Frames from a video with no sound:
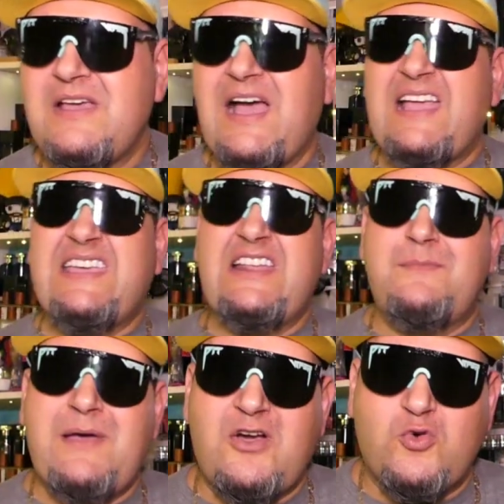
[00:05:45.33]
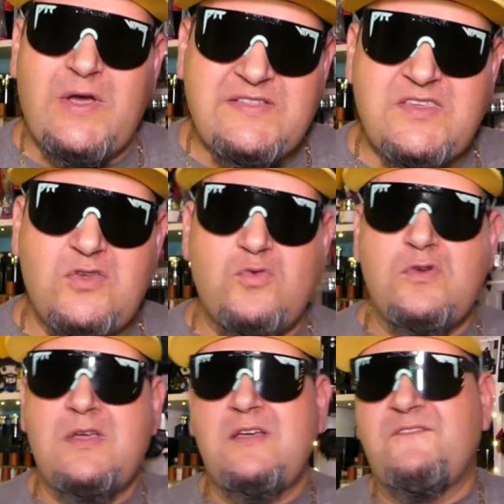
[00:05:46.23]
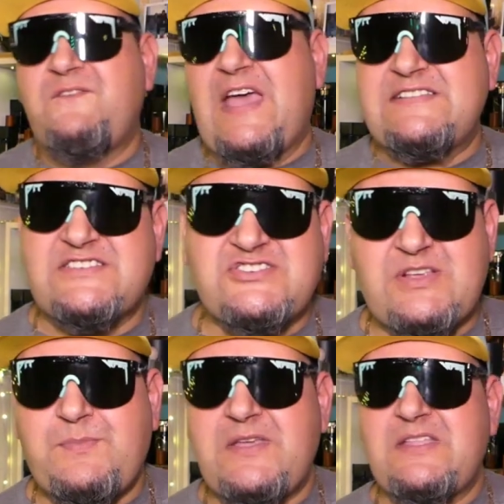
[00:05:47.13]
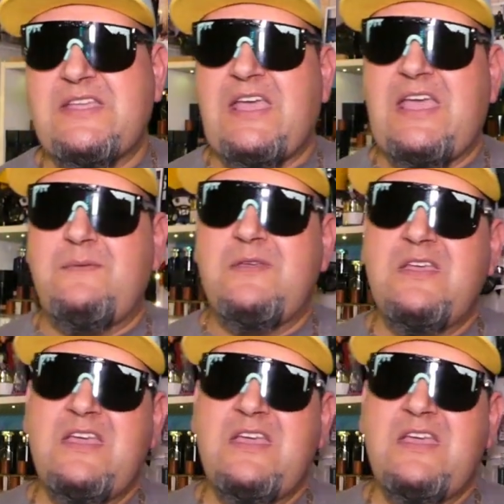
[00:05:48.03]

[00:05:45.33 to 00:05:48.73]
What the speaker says: I get them out quick to you, fastest shipping in the game.